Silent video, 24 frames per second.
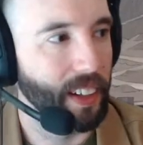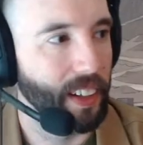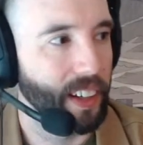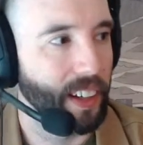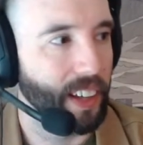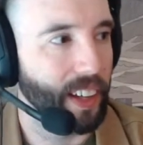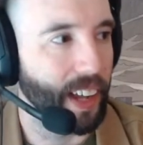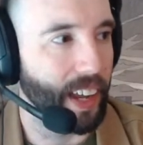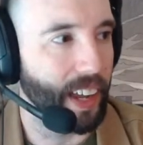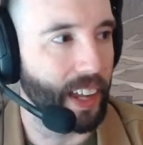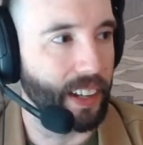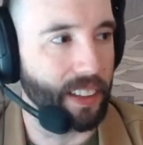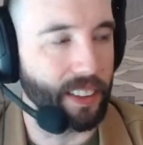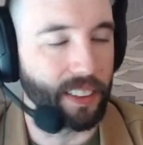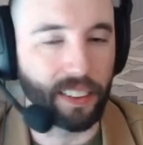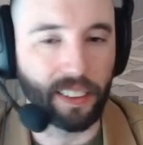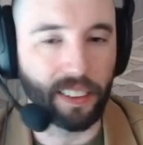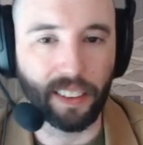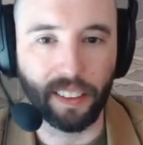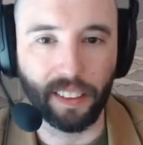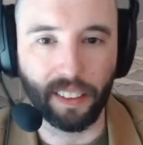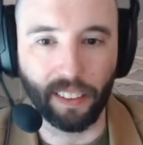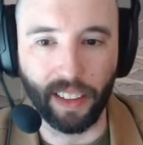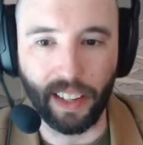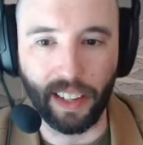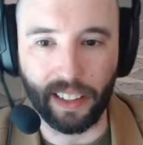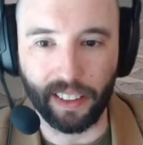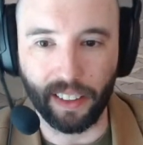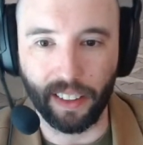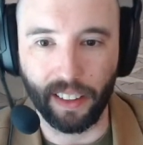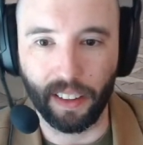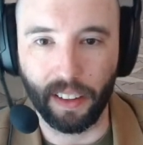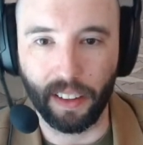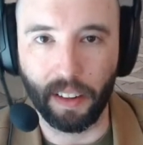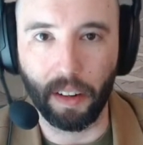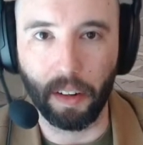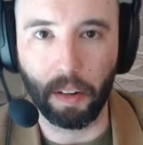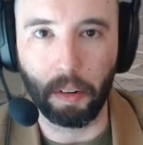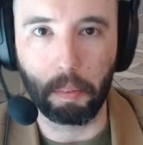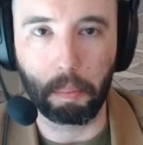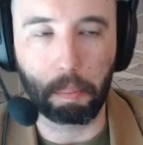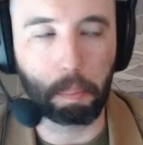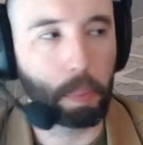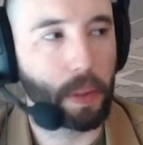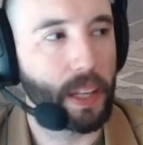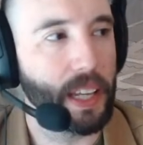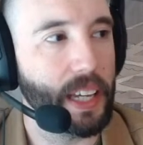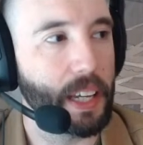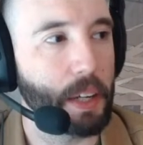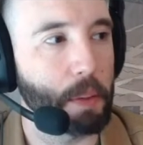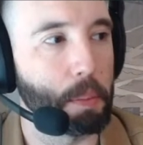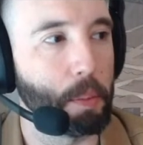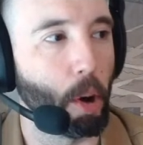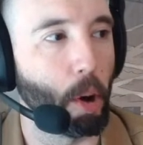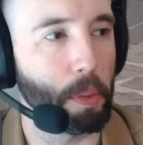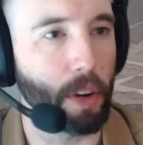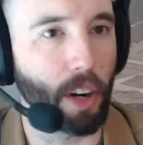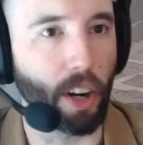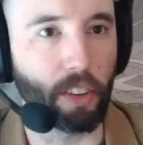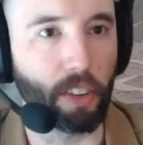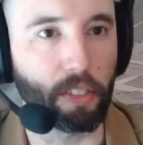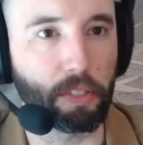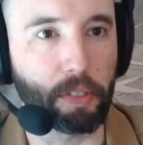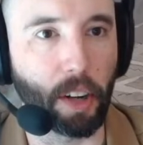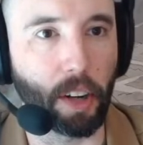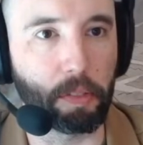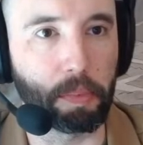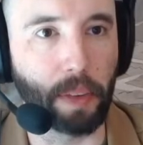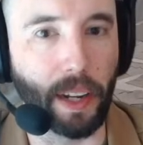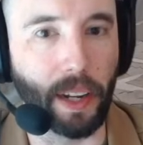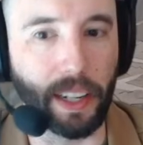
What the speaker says: and peak moment of my